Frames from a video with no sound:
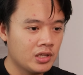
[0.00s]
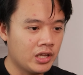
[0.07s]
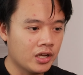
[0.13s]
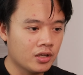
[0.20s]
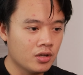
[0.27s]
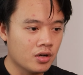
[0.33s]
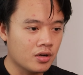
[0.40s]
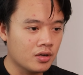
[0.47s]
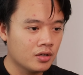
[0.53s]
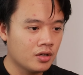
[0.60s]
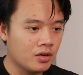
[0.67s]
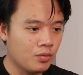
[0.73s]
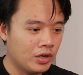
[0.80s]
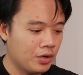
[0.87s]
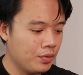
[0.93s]
Like, look,
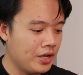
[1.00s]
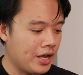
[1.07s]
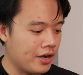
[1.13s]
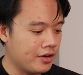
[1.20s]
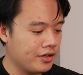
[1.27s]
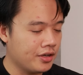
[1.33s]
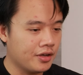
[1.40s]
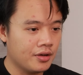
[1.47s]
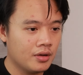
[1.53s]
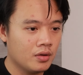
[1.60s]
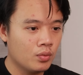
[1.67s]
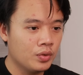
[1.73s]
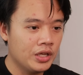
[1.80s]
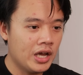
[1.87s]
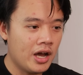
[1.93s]
look, what are we at here?
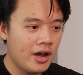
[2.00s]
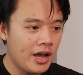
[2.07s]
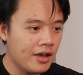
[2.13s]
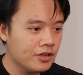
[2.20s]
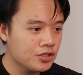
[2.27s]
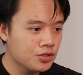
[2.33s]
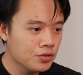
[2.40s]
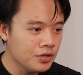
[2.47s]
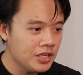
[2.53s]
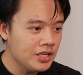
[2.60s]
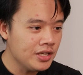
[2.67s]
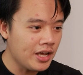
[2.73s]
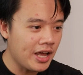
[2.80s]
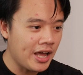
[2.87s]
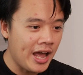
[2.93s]
We are
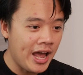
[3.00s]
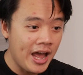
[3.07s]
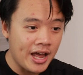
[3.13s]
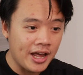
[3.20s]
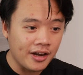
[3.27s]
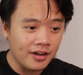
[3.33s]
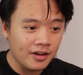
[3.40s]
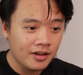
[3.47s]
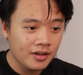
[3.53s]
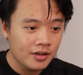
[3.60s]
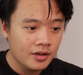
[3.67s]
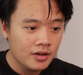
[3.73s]
shooting at